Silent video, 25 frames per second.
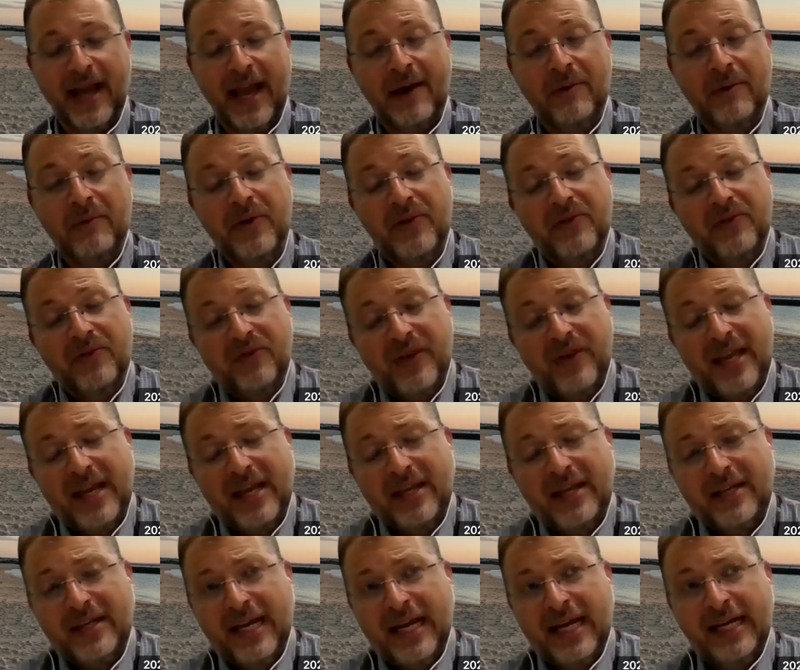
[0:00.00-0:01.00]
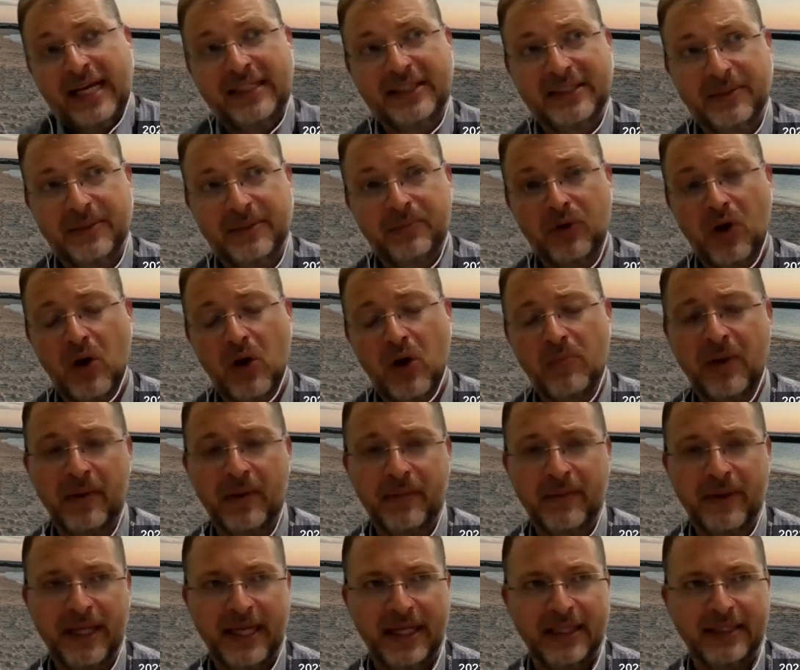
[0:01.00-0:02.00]
And we think that
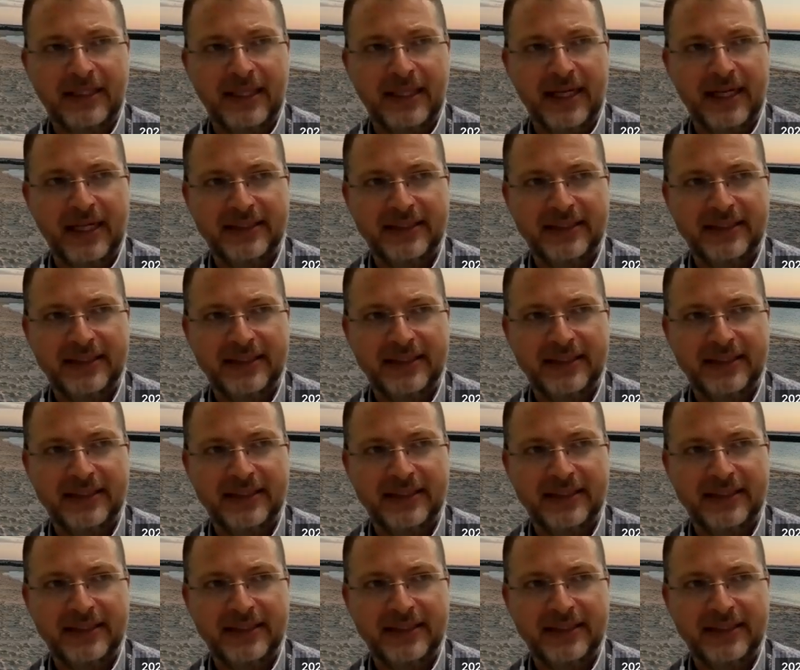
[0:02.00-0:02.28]
probably there